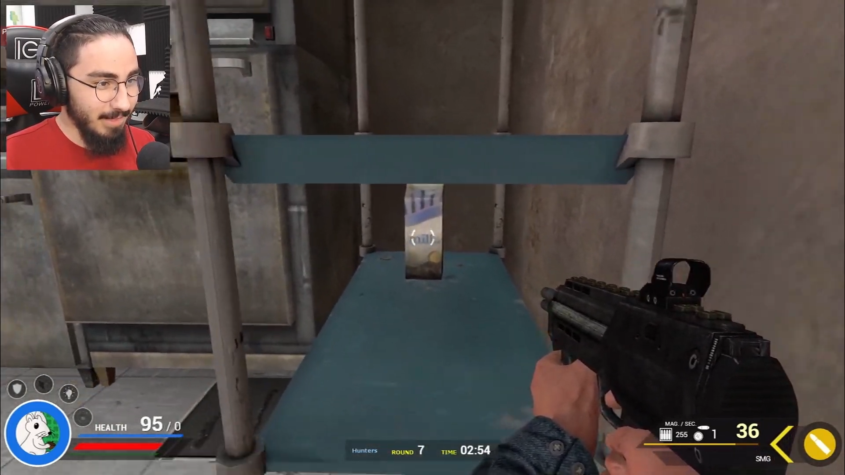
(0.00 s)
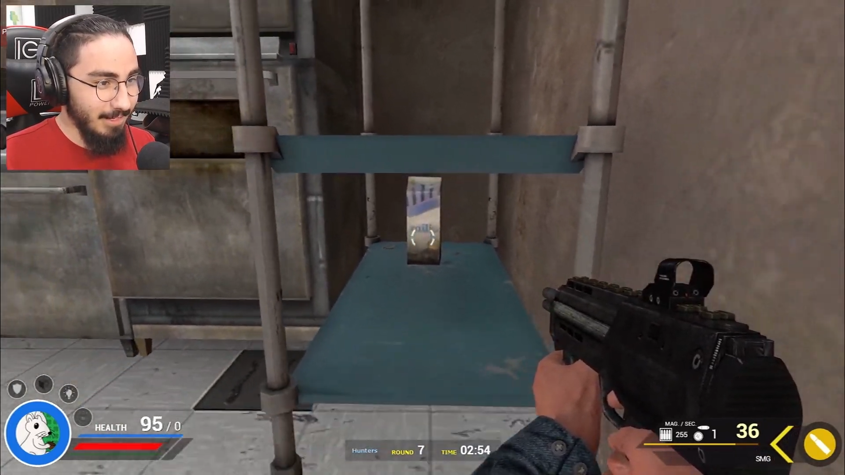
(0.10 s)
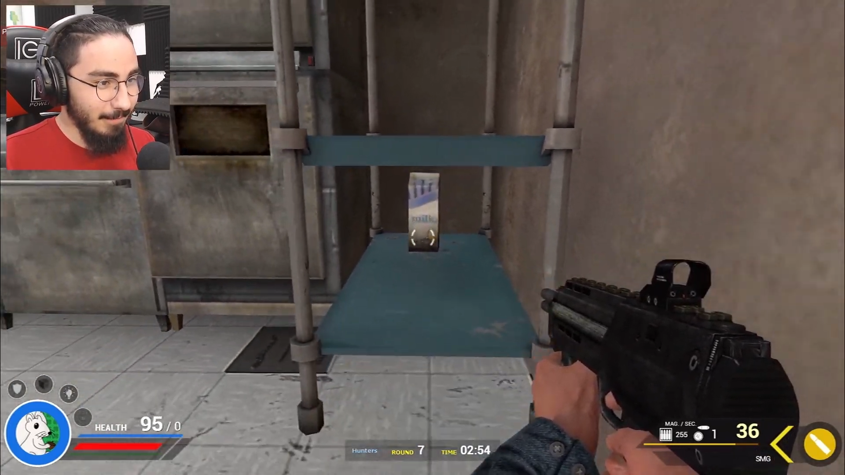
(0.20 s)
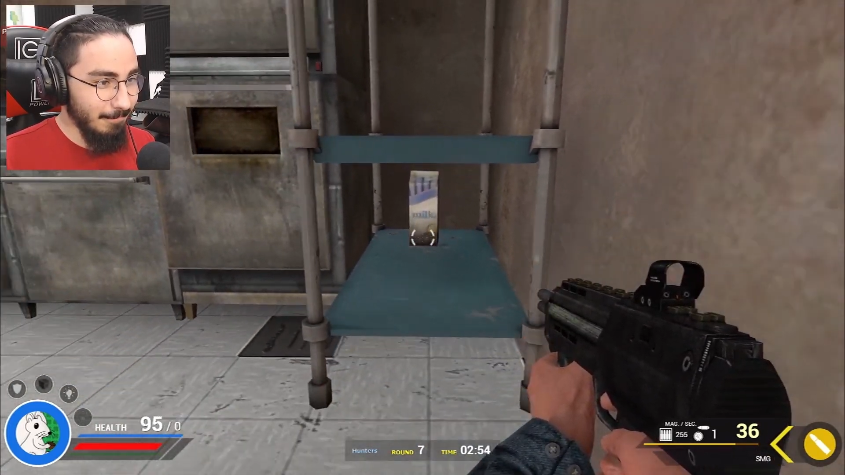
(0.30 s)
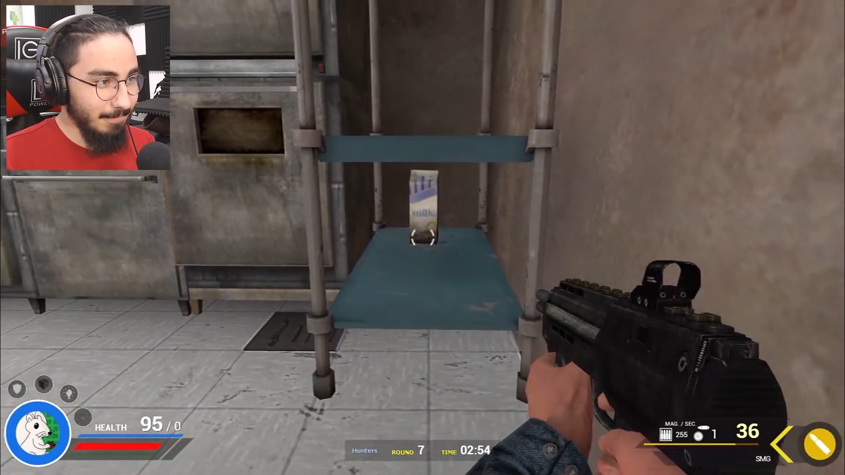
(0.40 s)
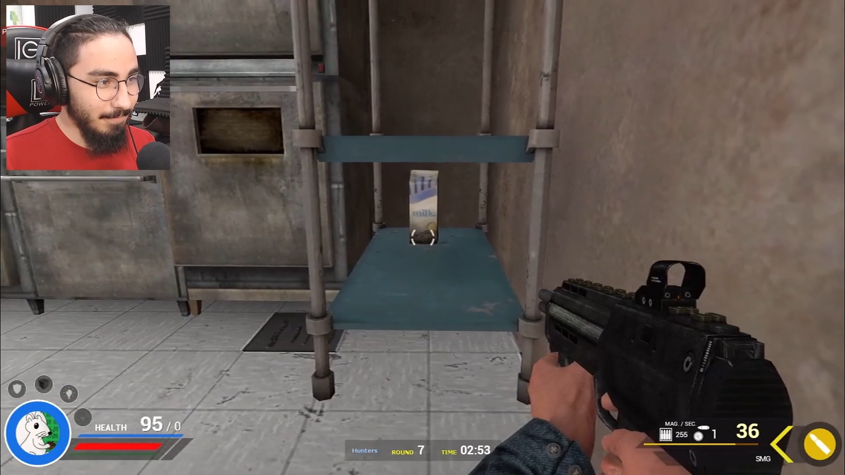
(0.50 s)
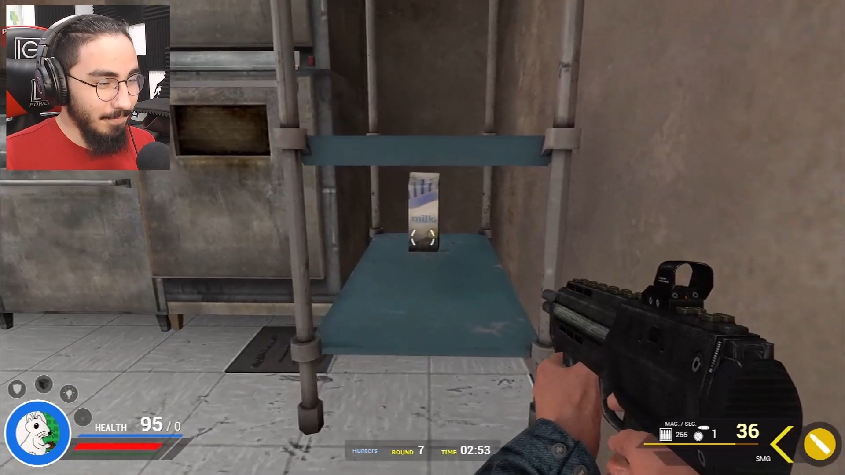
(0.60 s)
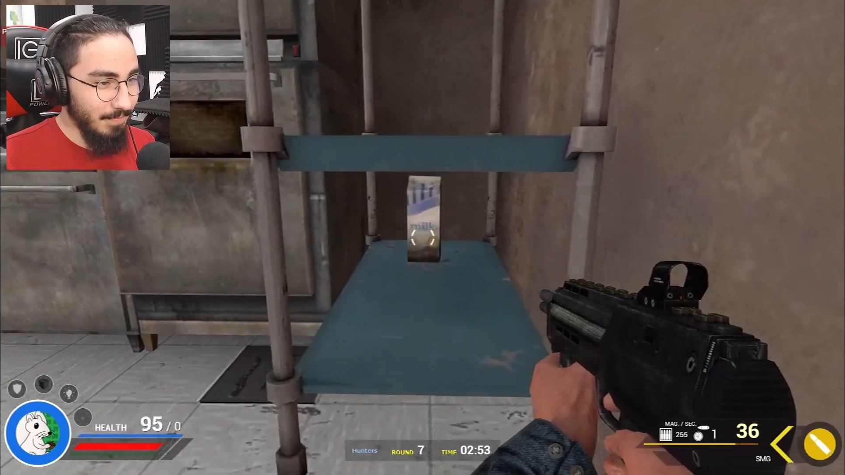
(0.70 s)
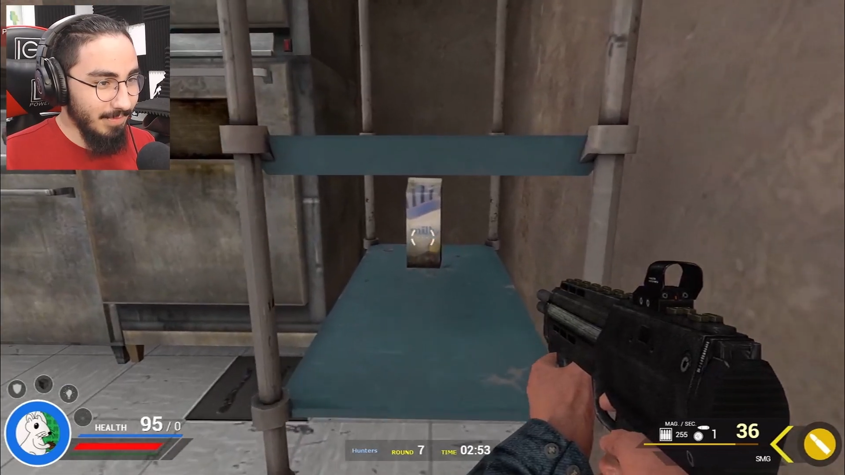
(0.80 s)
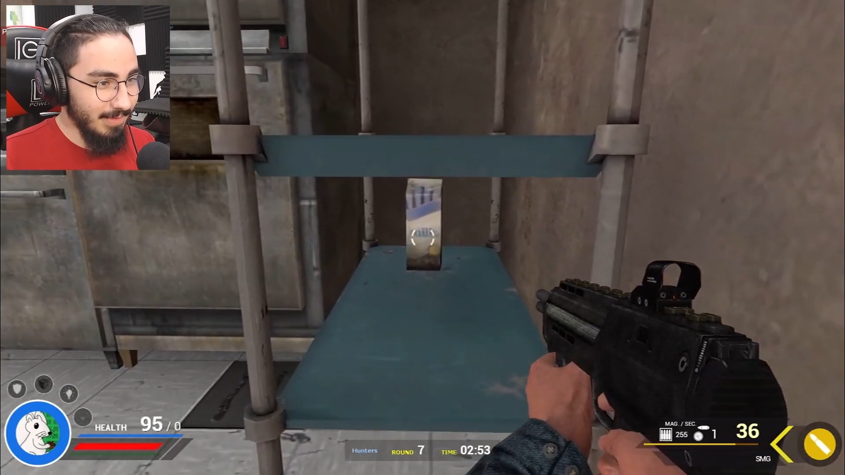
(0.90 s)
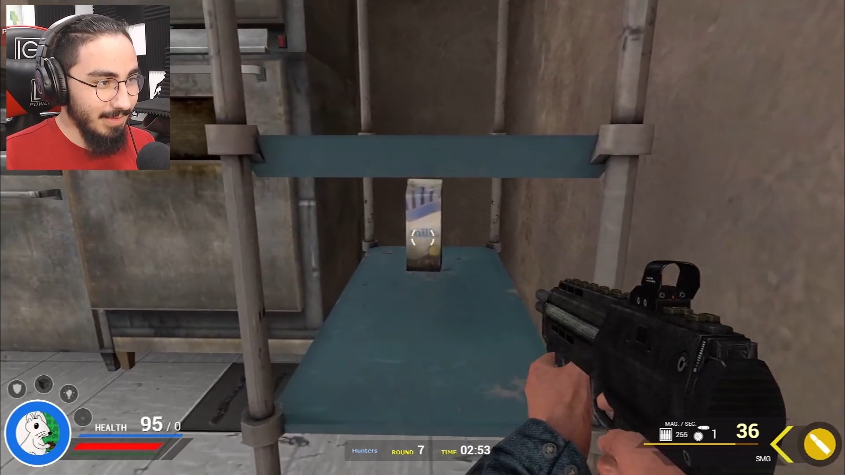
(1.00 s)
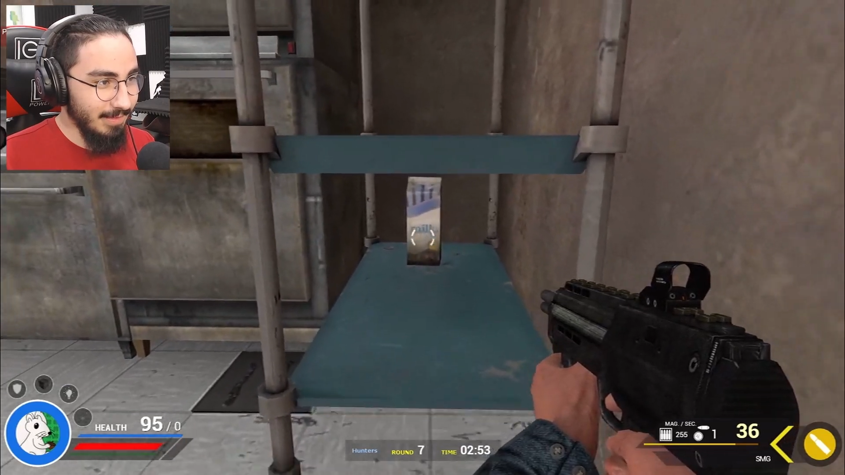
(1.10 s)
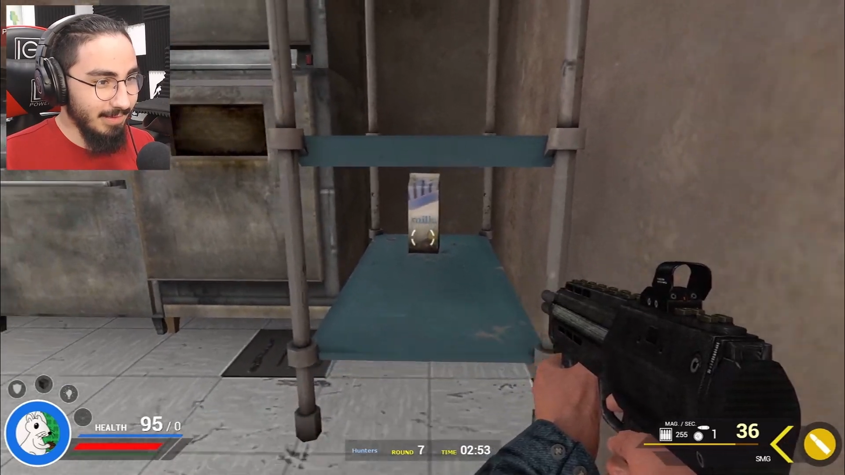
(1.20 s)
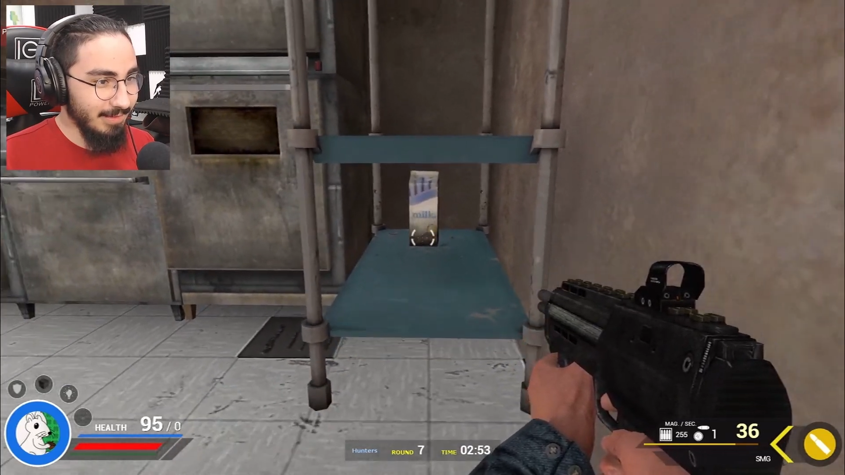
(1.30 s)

Okay, yep. okay, I got you.